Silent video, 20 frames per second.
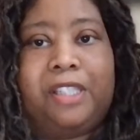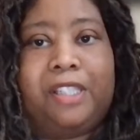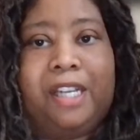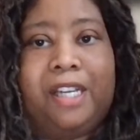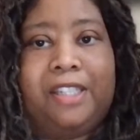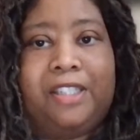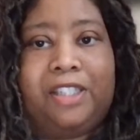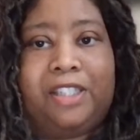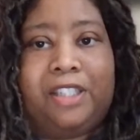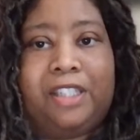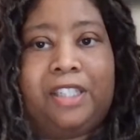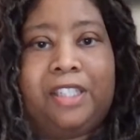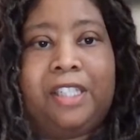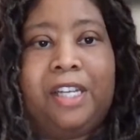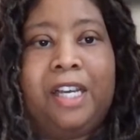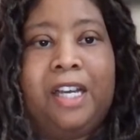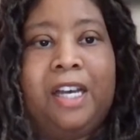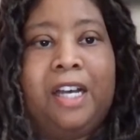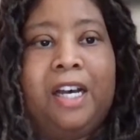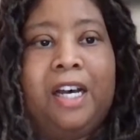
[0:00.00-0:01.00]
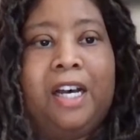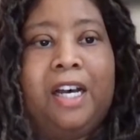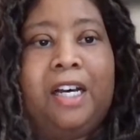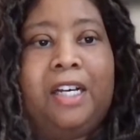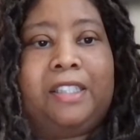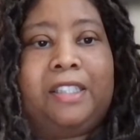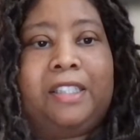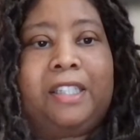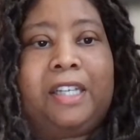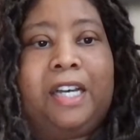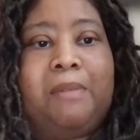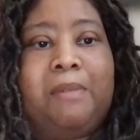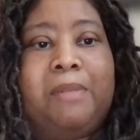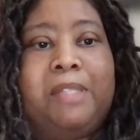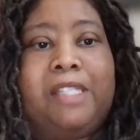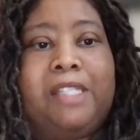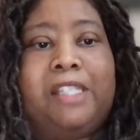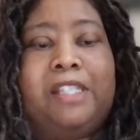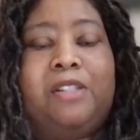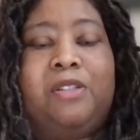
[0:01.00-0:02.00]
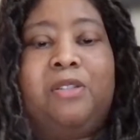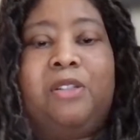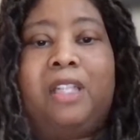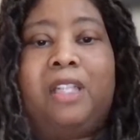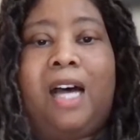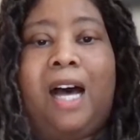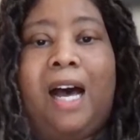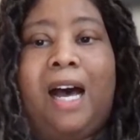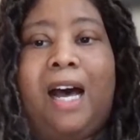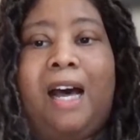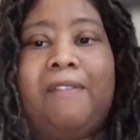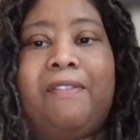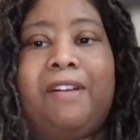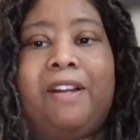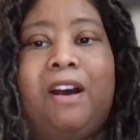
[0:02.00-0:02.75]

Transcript: the nation uh, to come and see you live.